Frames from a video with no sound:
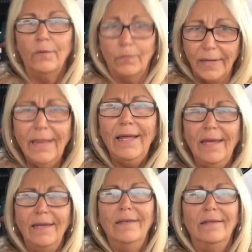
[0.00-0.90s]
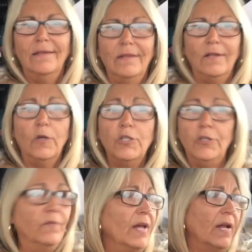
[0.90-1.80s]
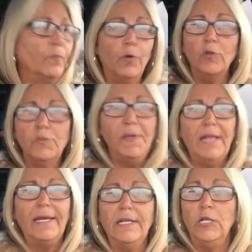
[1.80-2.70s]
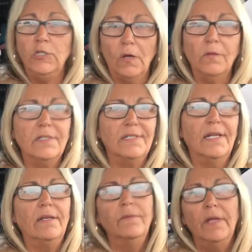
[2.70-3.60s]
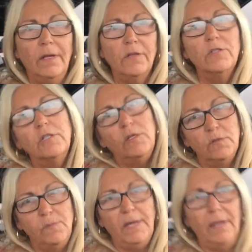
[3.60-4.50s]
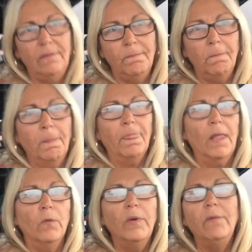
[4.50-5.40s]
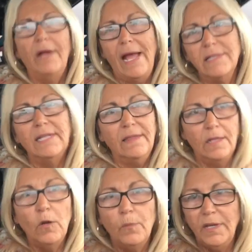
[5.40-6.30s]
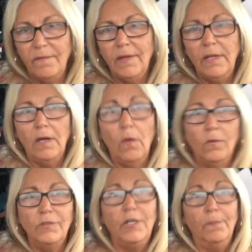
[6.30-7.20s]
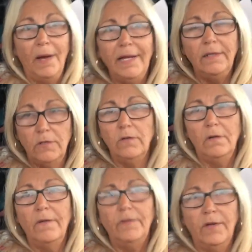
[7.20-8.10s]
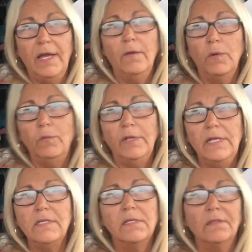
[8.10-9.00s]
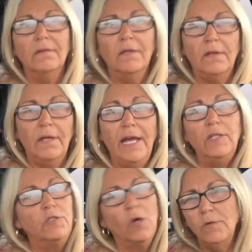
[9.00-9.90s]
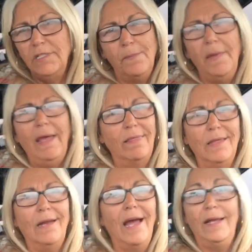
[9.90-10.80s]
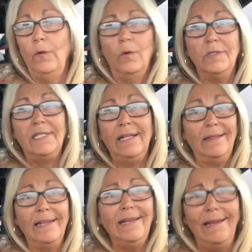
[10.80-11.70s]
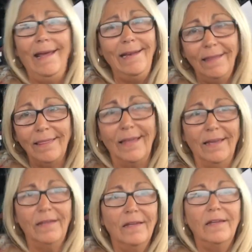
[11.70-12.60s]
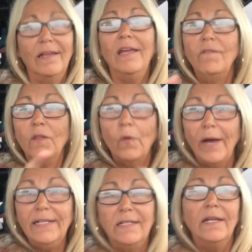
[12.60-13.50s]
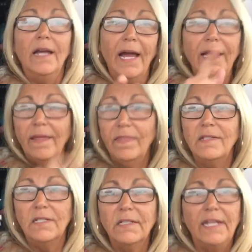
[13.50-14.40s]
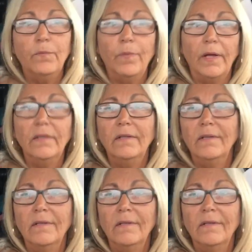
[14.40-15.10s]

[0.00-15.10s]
Really? Could you have not approached me like an adult and said, excuse me, we were asking that nobody video. Do you mind turning off your camera, please? And don't demand that I delete anything, even though I hit the delete button.